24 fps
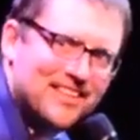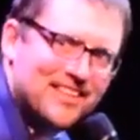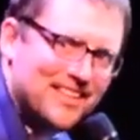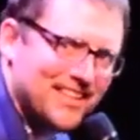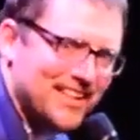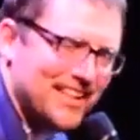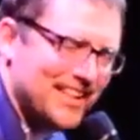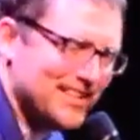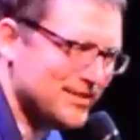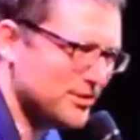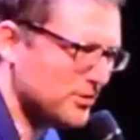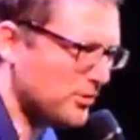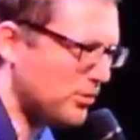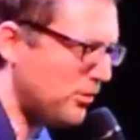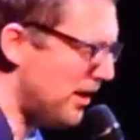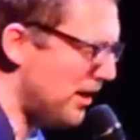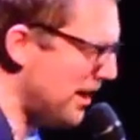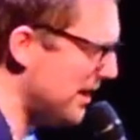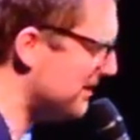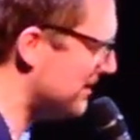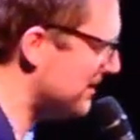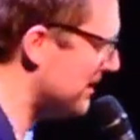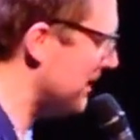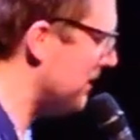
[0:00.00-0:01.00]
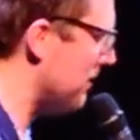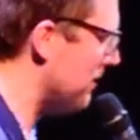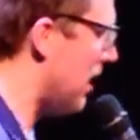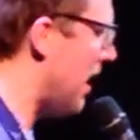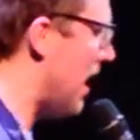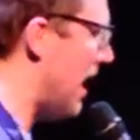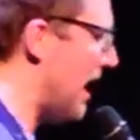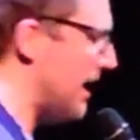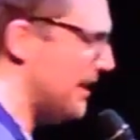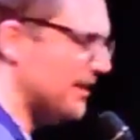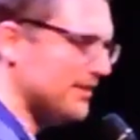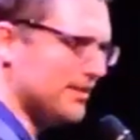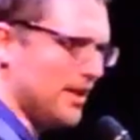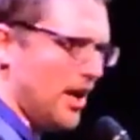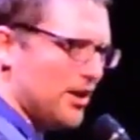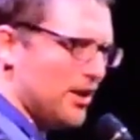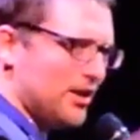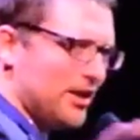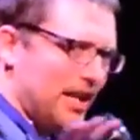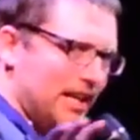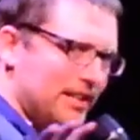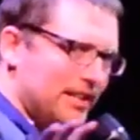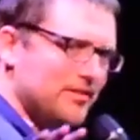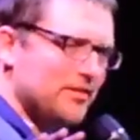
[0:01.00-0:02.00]
That's crazy. All right, it's all
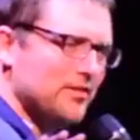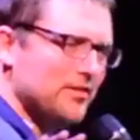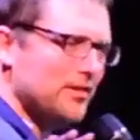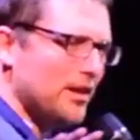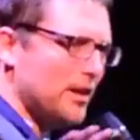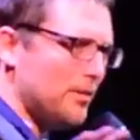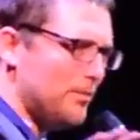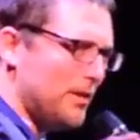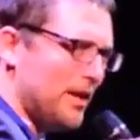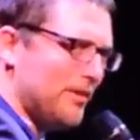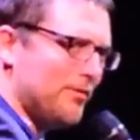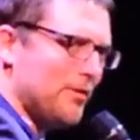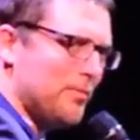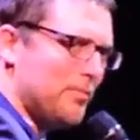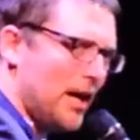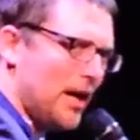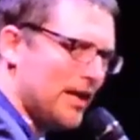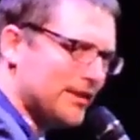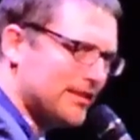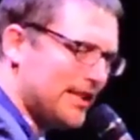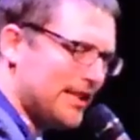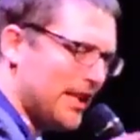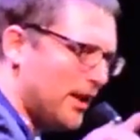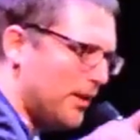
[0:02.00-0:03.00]
good. A little bit of a buzzkill,